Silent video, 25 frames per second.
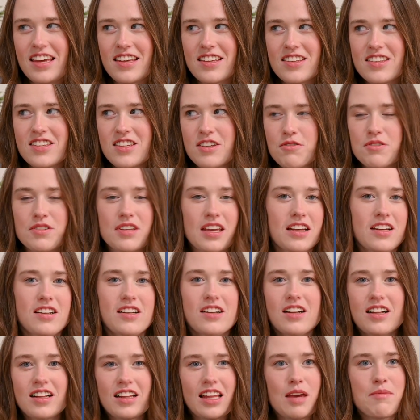she was like
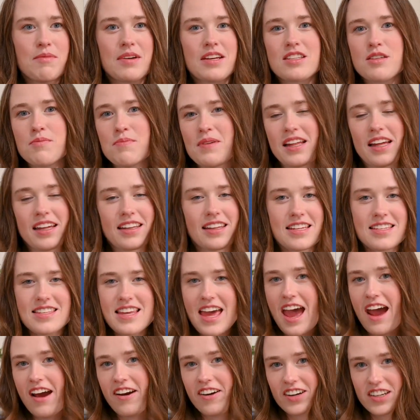claiming to be like this
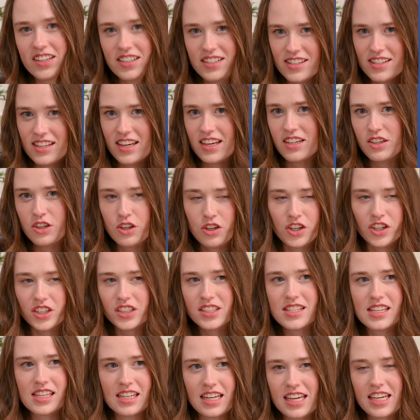heiress in New York
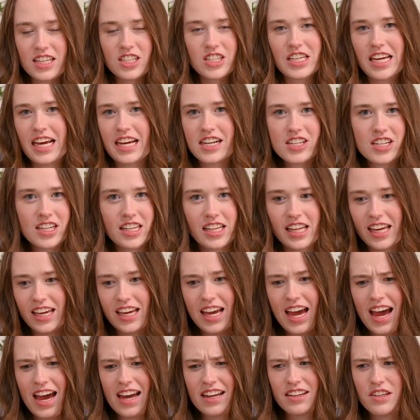City, and she actually like
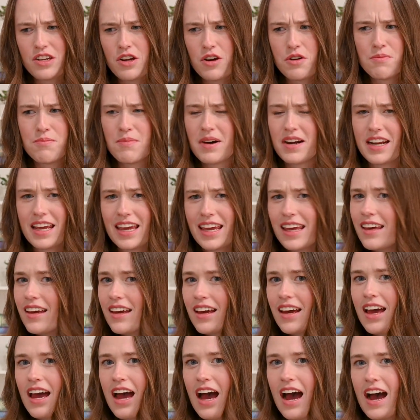had no money
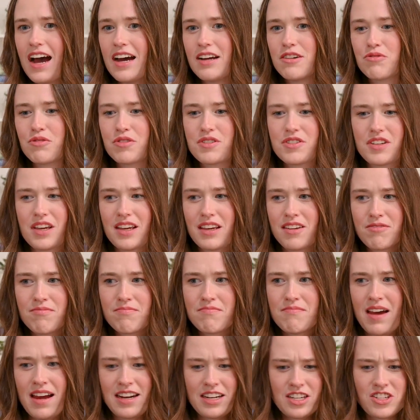and was like
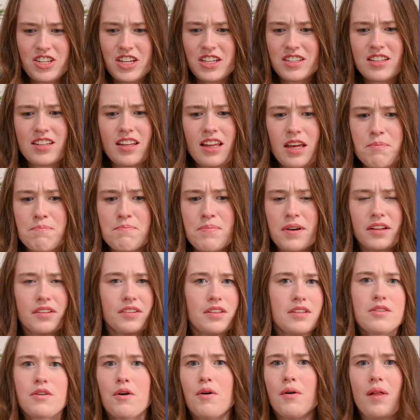managing to like build
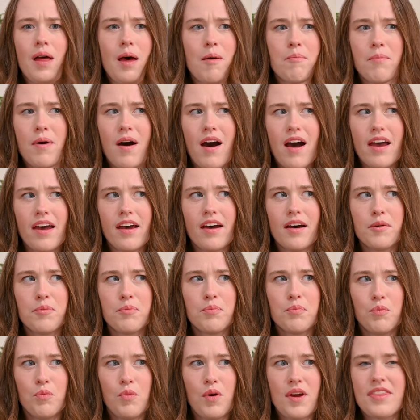this whole empire
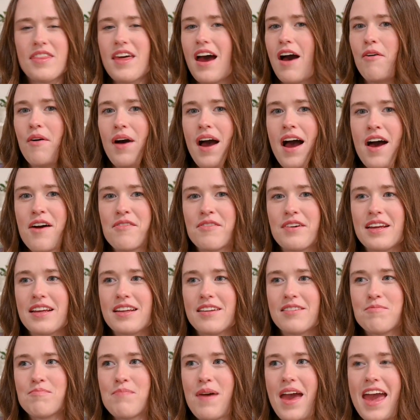without having
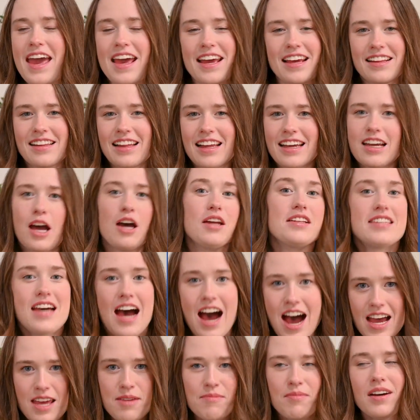paid like a
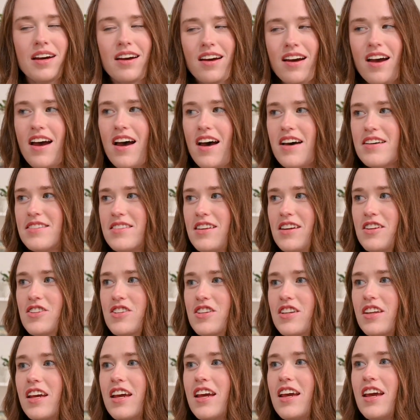dime
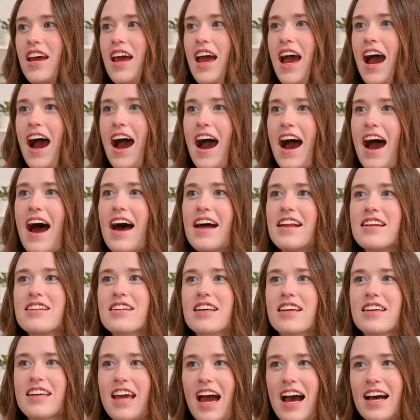essentially. And
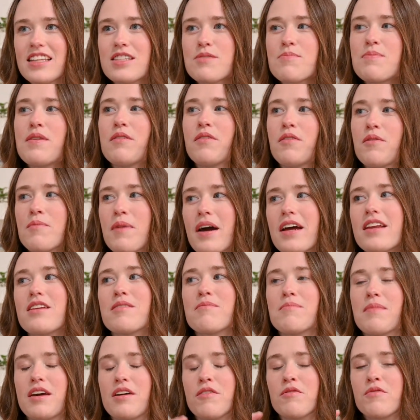Gatsby
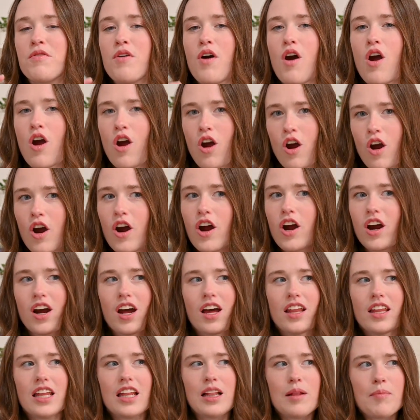reminded me of her
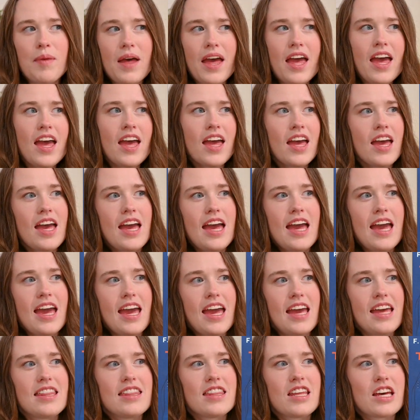a little bit
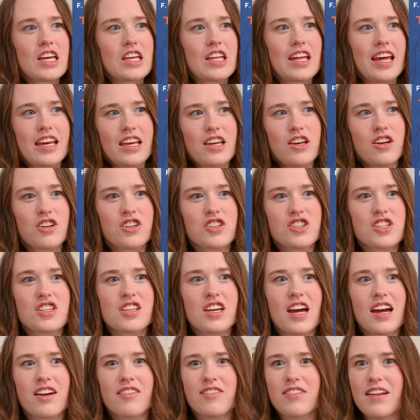in that like you're just
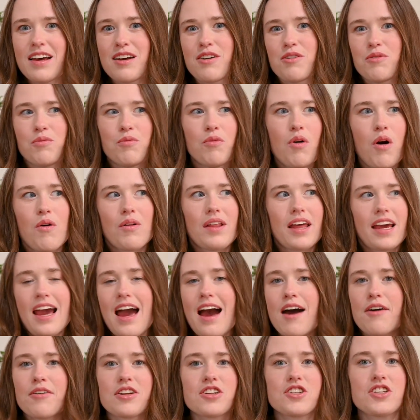kind of like, well, like
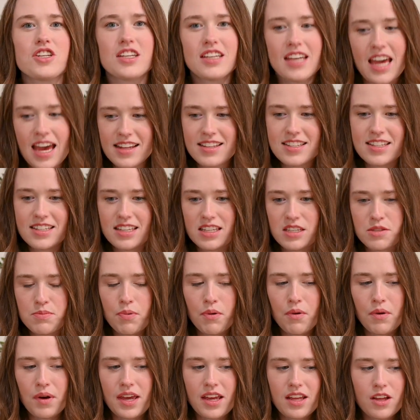how did she get to this
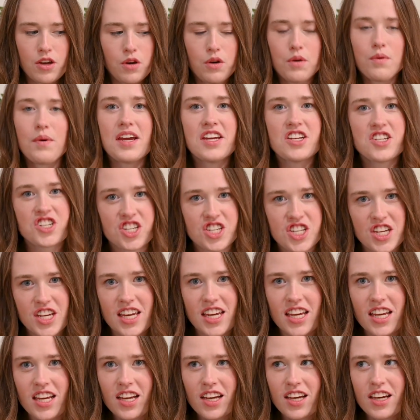point? Who is
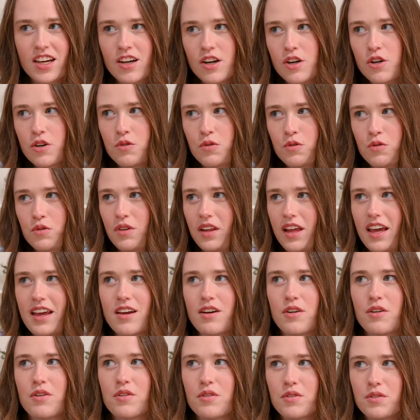she?
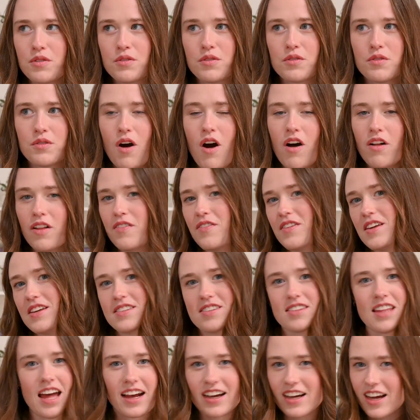Like all of this,
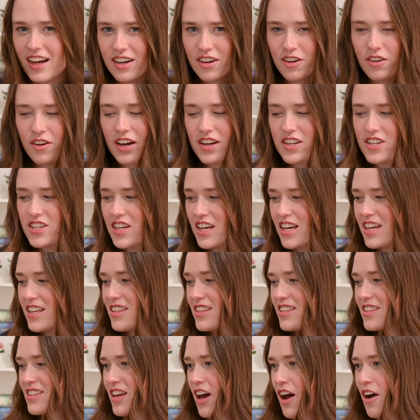that kind of
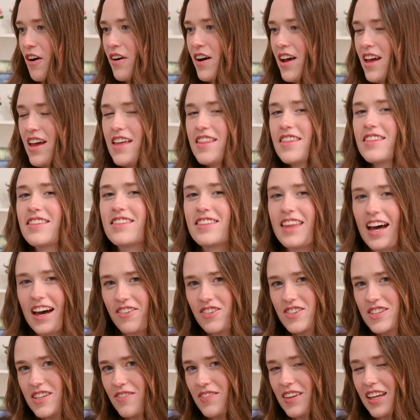question. So that
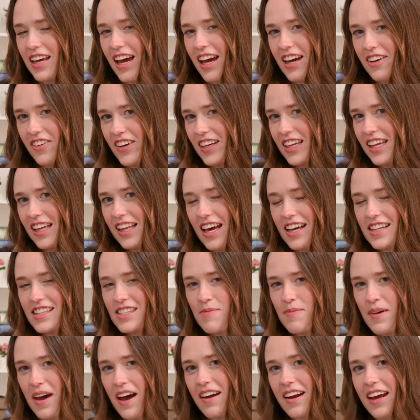was something I really liked
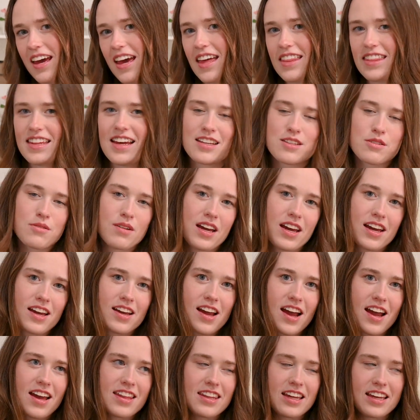about it, and that's
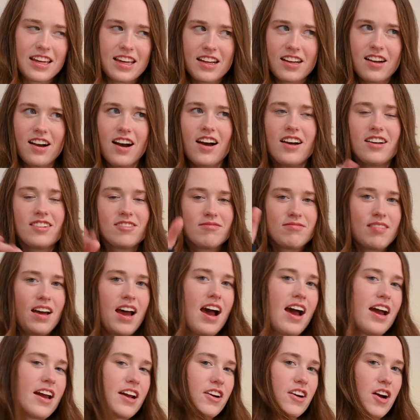why I think it got
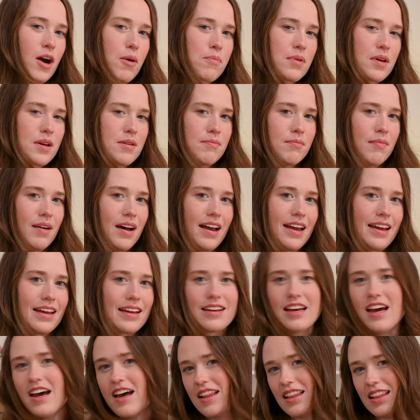higher up in my
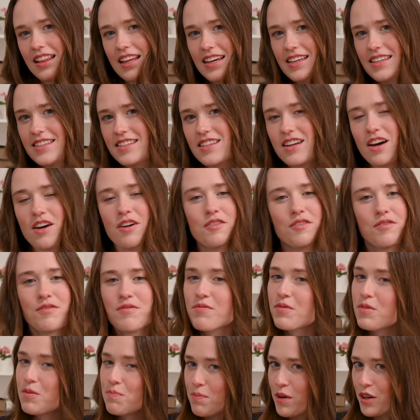list of
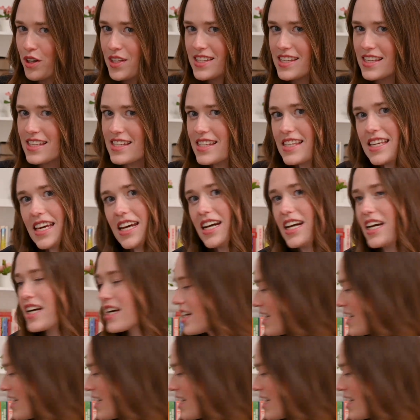books this year.